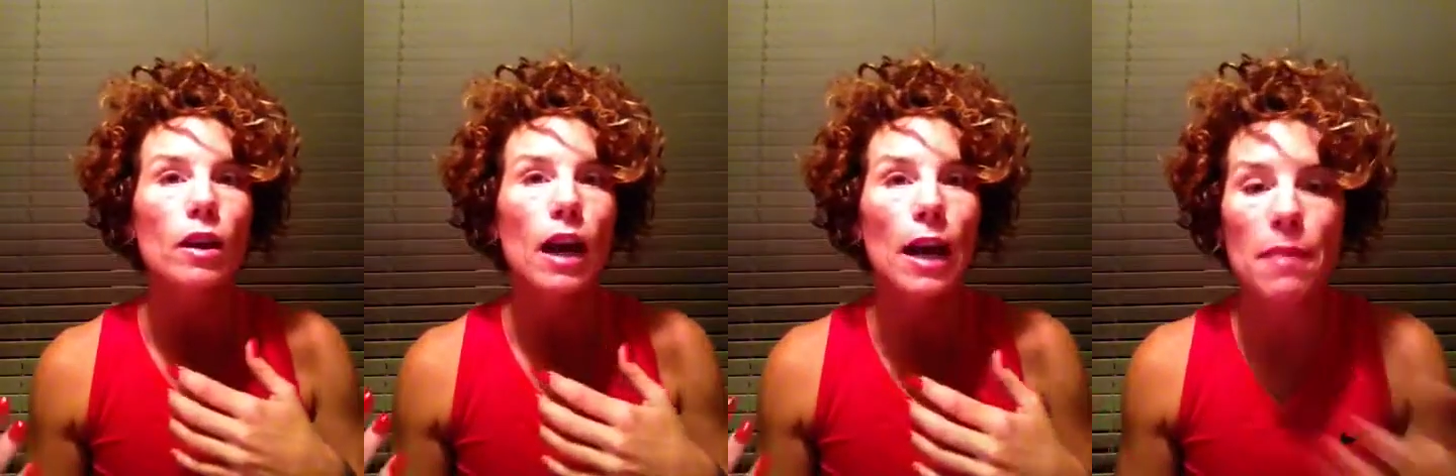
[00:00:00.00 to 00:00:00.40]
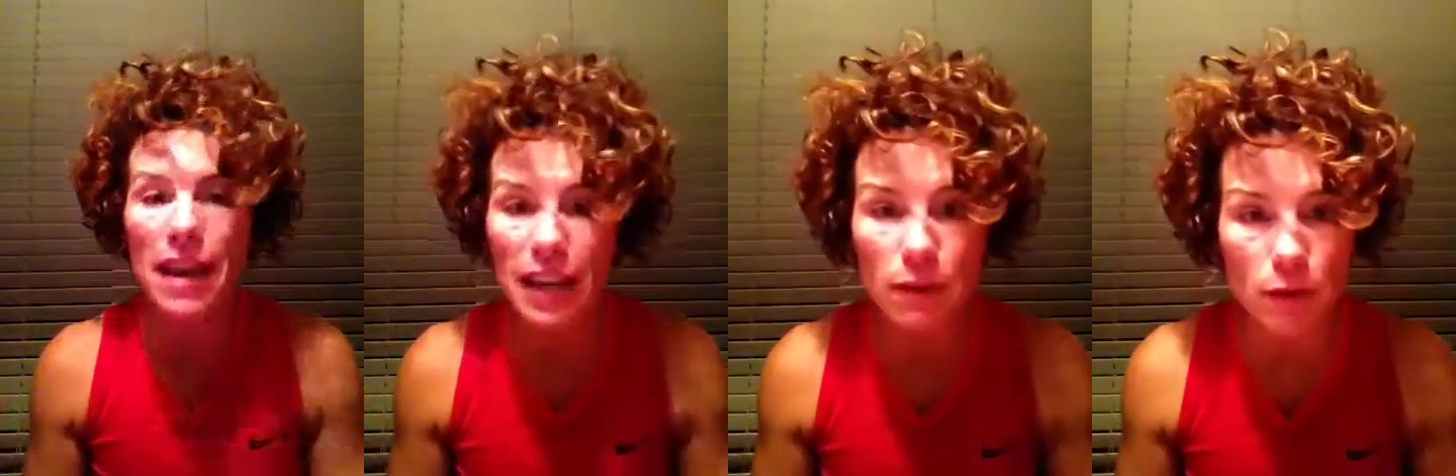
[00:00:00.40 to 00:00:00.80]
and
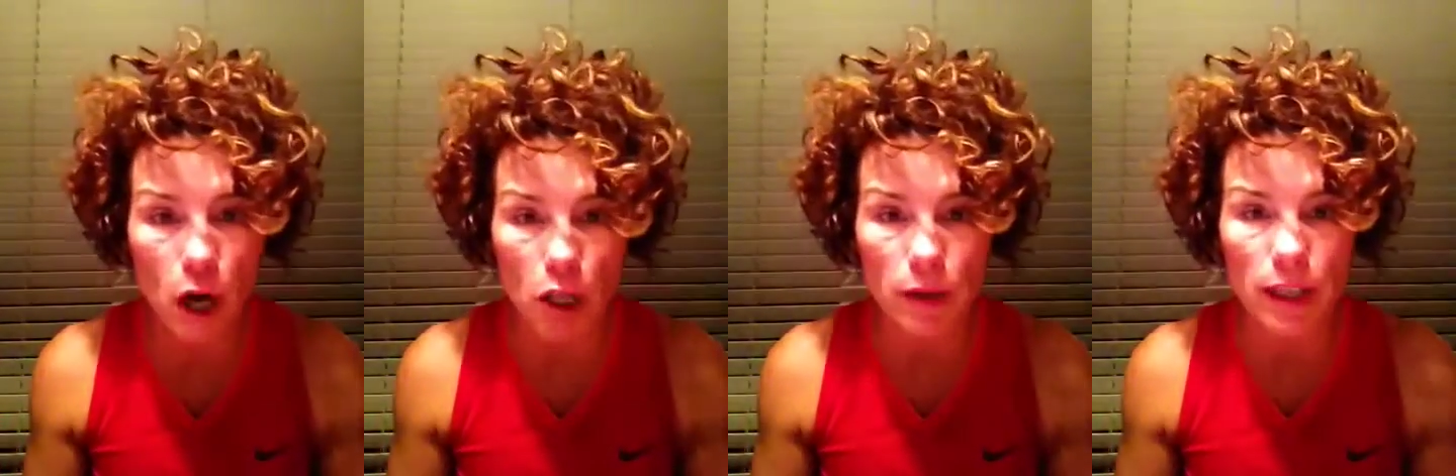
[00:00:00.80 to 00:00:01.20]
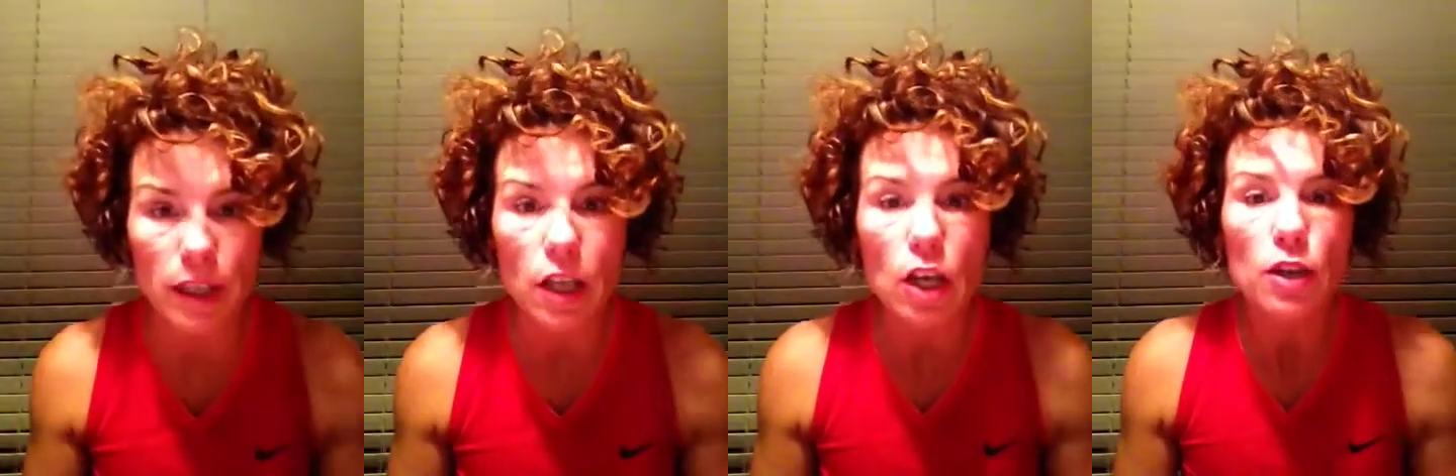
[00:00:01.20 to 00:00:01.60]
they could follow it.
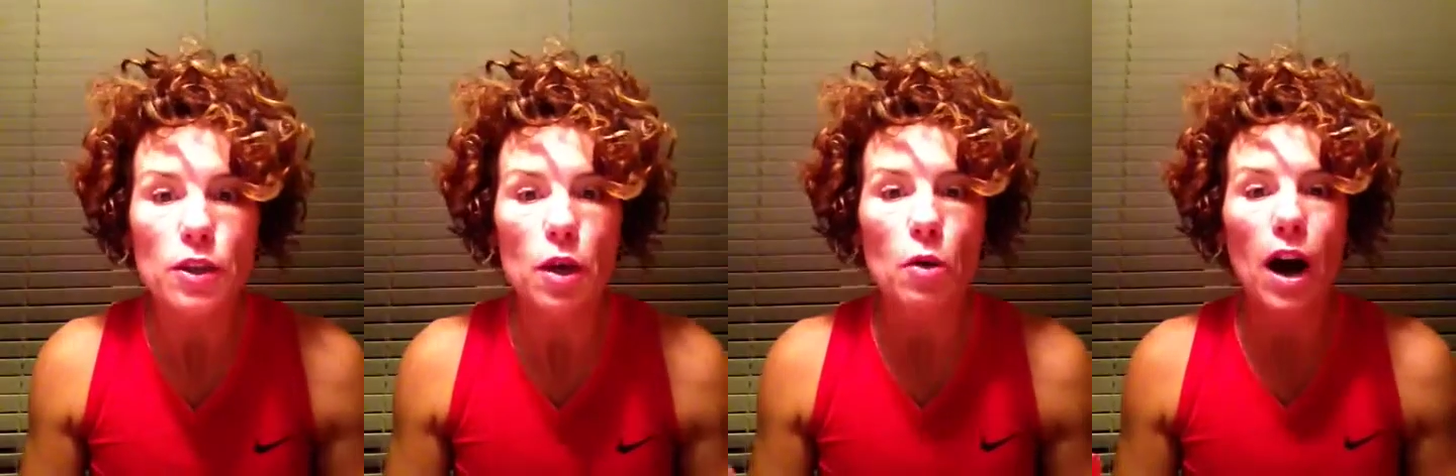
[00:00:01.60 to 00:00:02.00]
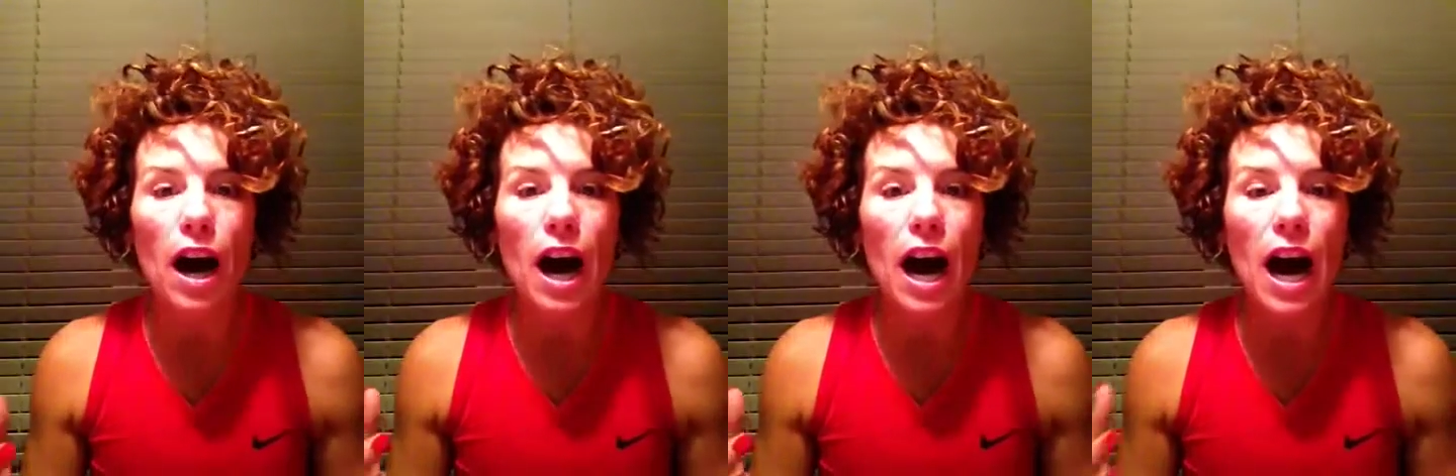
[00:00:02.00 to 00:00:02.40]
So
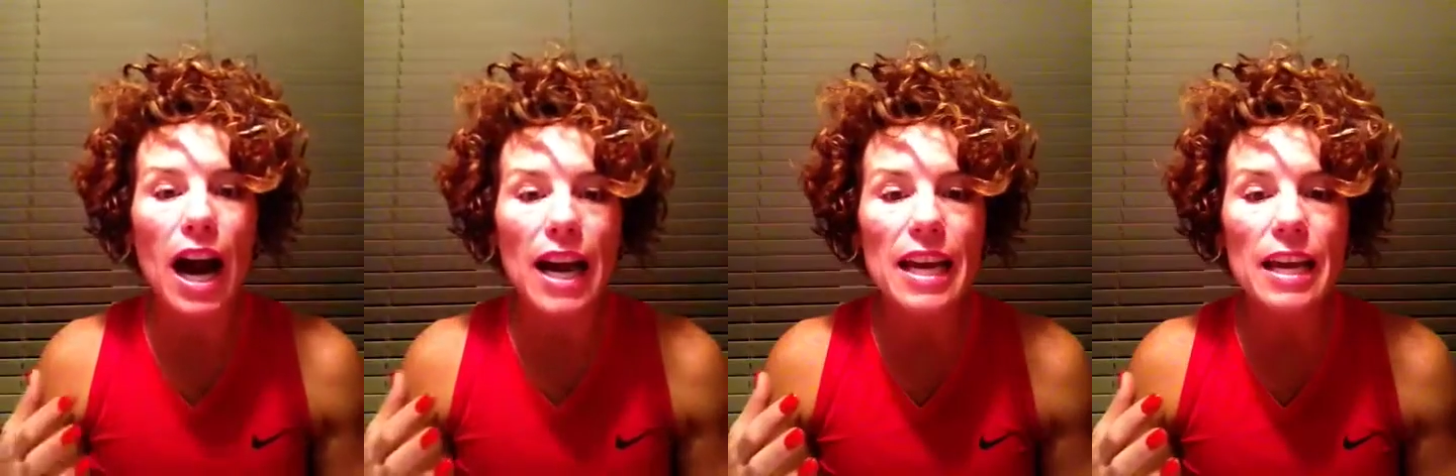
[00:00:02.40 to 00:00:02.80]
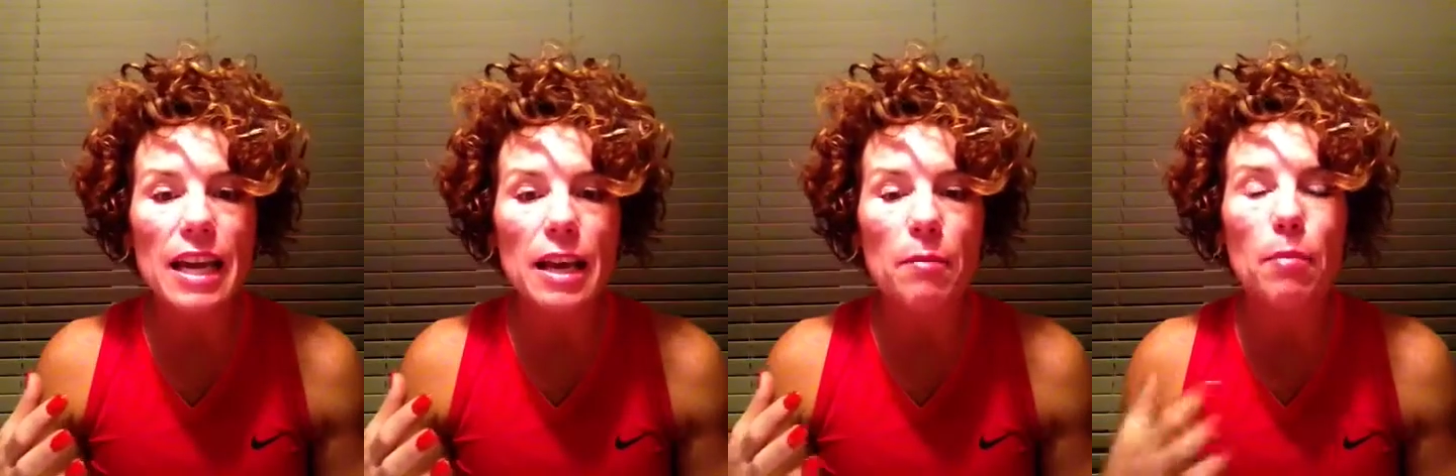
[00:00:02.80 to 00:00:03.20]
by
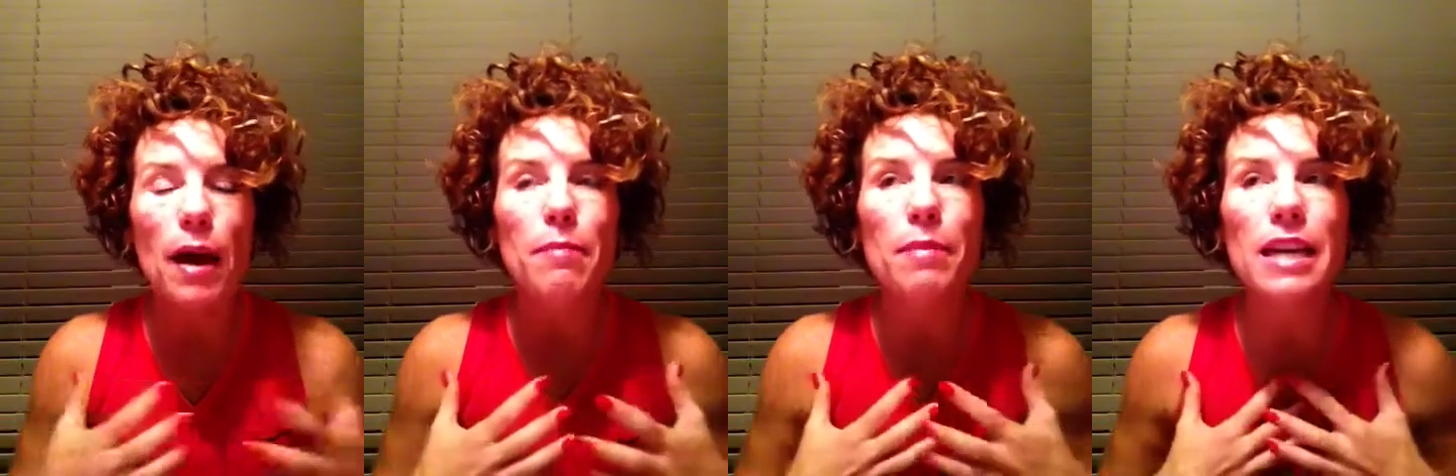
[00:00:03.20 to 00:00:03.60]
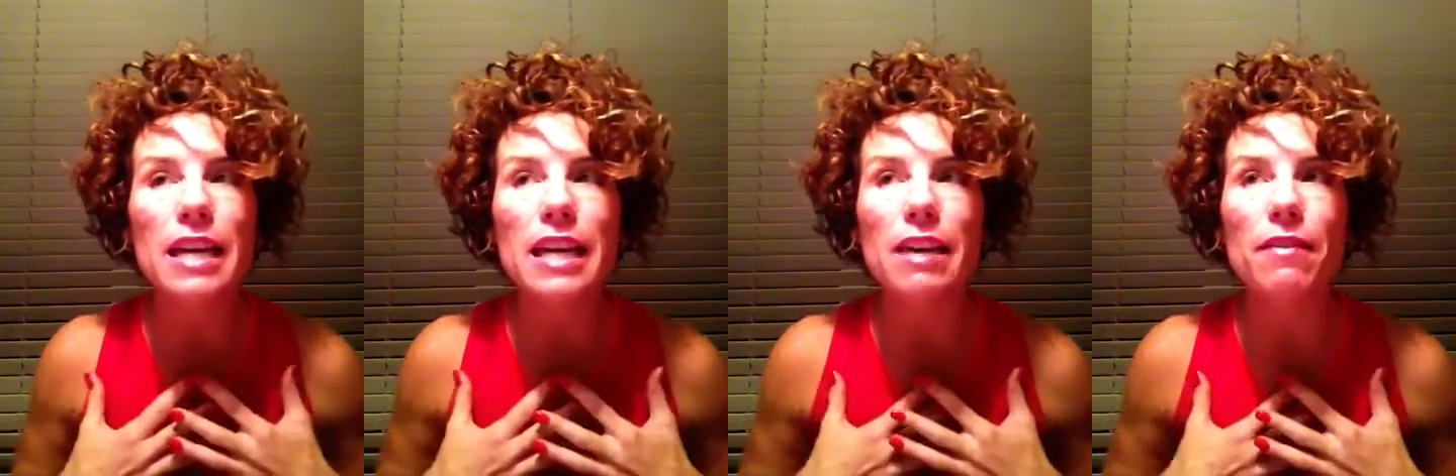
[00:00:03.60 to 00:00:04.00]

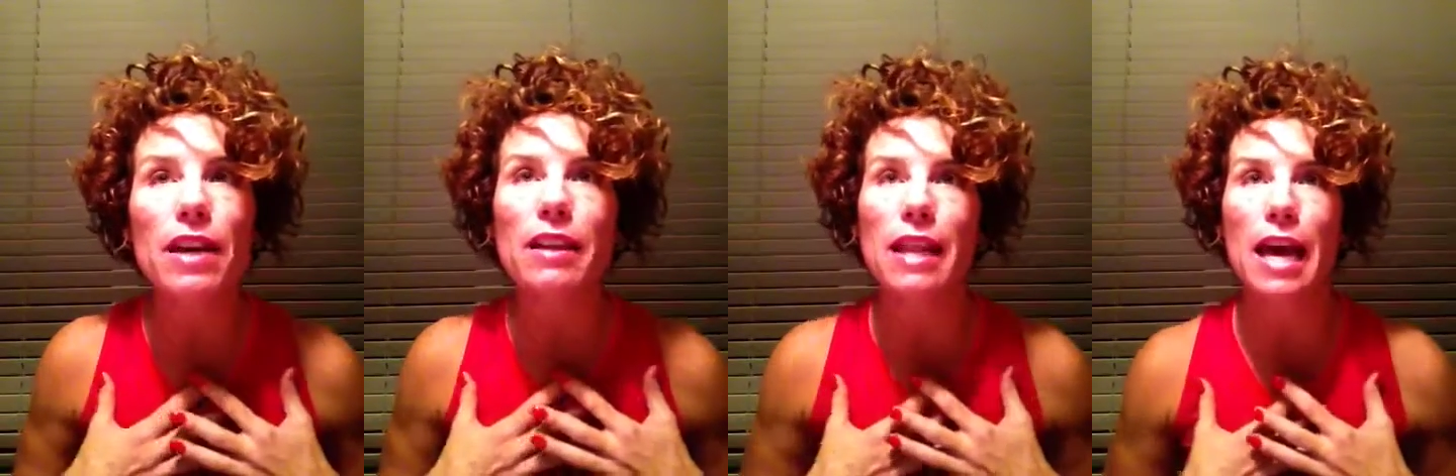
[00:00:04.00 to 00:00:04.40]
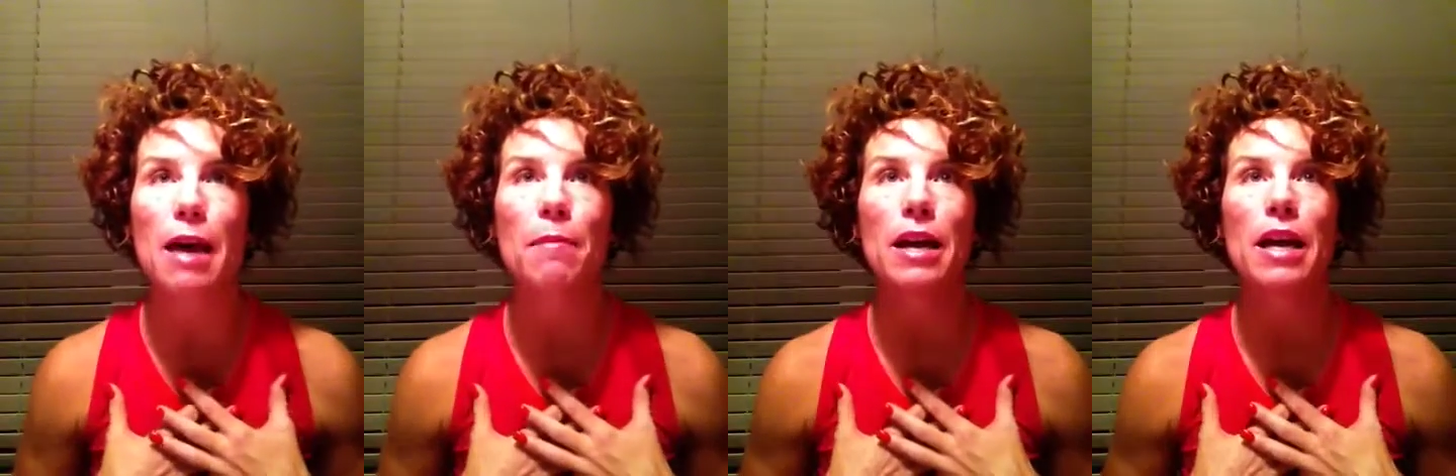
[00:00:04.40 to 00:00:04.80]
me giving
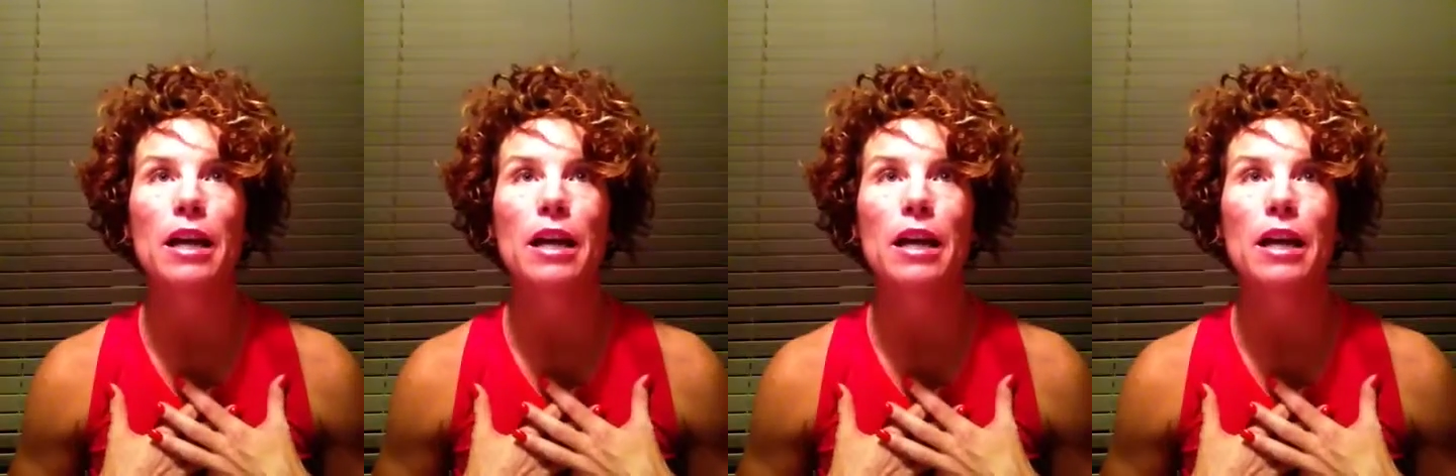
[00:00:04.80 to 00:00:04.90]
them